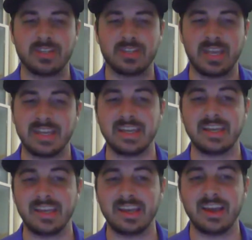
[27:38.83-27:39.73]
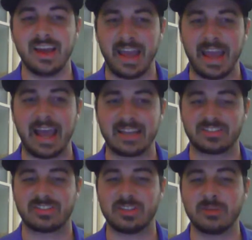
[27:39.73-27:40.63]
he
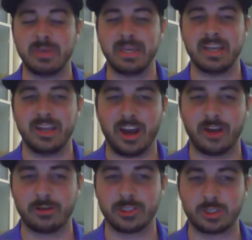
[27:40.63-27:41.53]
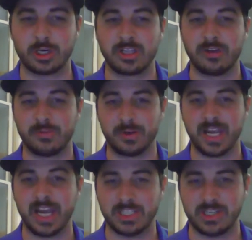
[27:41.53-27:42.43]
asked to be an unrestricted free
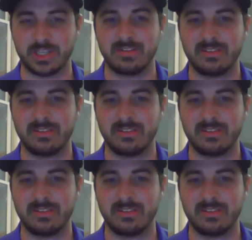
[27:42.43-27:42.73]
agent.